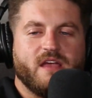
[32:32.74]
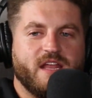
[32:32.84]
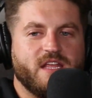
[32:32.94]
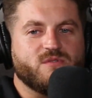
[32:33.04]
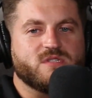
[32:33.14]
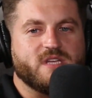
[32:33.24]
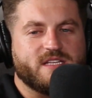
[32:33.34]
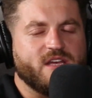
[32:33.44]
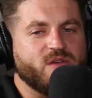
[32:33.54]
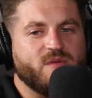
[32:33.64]
and he was like
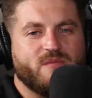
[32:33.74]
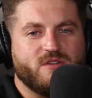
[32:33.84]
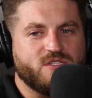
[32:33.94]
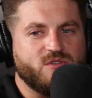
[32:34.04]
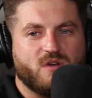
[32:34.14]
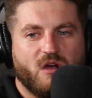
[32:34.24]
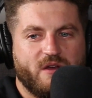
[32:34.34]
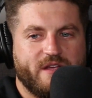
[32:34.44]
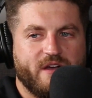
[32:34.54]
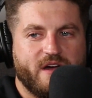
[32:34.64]
telling me about his new car
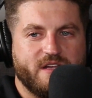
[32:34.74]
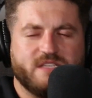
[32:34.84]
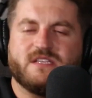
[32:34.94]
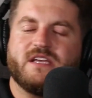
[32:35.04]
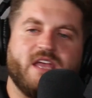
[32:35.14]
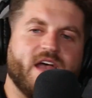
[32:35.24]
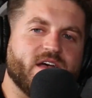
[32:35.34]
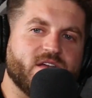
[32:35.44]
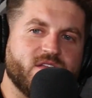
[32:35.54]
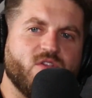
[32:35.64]
he got. And he's like, yeah,
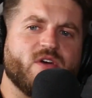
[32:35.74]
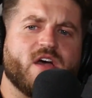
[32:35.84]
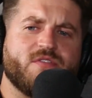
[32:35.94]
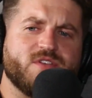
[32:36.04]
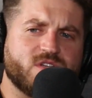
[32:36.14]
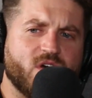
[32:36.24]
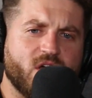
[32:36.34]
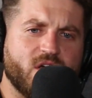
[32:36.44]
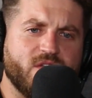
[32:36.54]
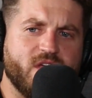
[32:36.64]
I got this
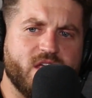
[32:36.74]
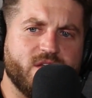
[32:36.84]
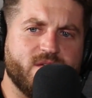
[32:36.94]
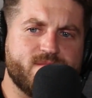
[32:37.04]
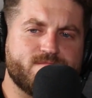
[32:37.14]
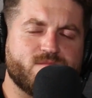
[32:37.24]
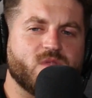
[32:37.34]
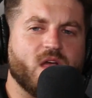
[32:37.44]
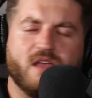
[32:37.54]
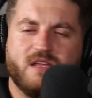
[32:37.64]
car and then,
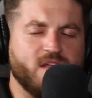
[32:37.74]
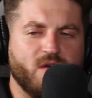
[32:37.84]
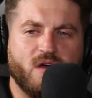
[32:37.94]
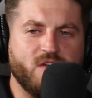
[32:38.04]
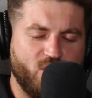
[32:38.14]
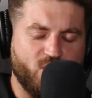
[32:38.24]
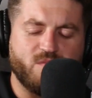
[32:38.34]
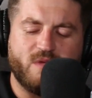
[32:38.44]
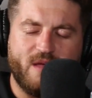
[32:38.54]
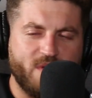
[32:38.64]

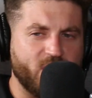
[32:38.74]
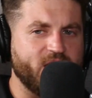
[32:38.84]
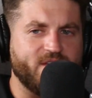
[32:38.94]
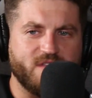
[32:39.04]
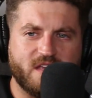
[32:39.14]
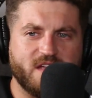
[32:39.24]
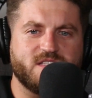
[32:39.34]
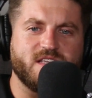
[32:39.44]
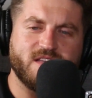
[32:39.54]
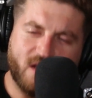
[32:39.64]
get married, have the
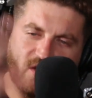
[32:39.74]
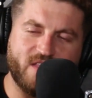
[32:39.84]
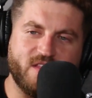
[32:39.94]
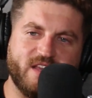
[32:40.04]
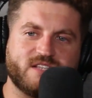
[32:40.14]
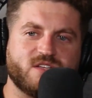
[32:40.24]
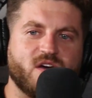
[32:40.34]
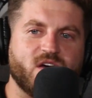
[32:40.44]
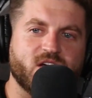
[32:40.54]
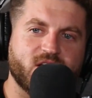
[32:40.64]
kids, and I'll get the next
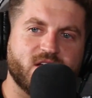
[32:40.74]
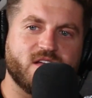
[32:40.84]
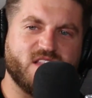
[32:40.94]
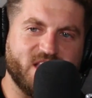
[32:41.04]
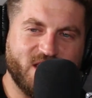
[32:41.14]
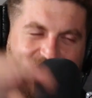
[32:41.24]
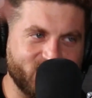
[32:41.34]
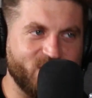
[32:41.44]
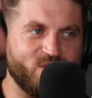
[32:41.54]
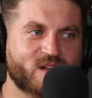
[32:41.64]
car, like the
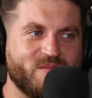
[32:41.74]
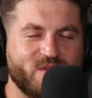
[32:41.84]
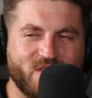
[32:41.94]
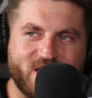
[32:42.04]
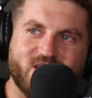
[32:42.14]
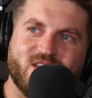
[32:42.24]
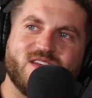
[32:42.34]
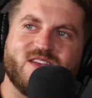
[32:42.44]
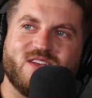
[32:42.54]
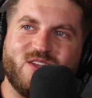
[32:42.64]
next level up. And then,
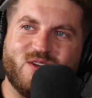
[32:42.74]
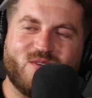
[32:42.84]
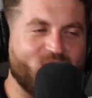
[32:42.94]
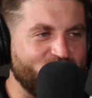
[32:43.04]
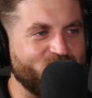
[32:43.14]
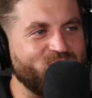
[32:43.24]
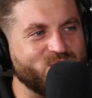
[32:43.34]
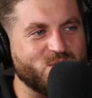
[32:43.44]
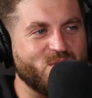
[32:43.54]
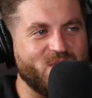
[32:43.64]
a couple more
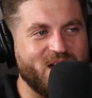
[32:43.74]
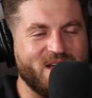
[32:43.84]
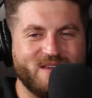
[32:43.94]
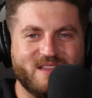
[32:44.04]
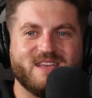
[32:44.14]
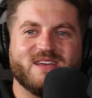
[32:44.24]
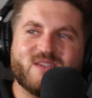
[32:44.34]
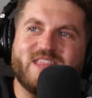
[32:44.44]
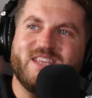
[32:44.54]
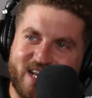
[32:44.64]
years will go by and
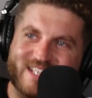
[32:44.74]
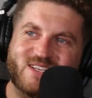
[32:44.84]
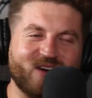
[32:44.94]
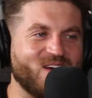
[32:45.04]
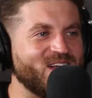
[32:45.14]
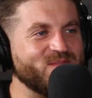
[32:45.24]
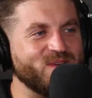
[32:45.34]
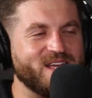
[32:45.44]
get the next car. And I'm